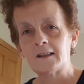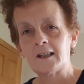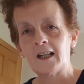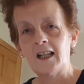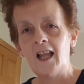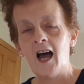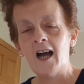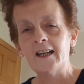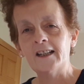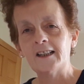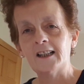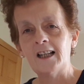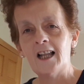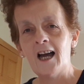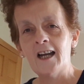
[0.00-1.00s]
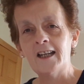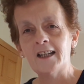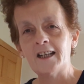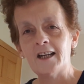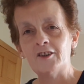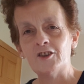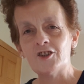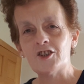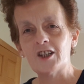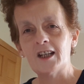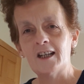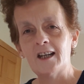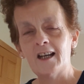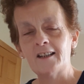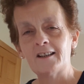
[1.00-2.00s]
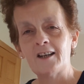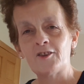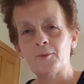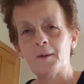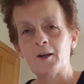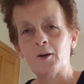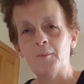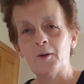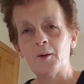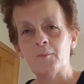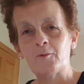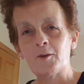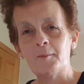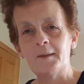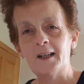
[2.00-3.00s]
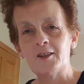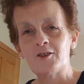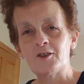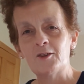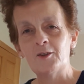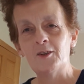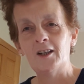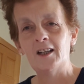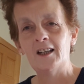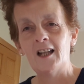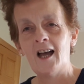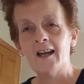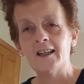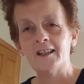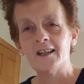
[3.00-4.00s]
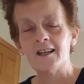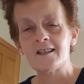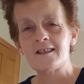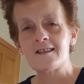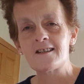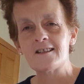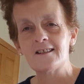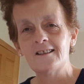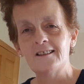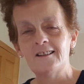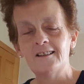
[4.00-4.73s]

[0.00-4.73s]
The lion, lion energy, and that's been coming up for me too, lioness.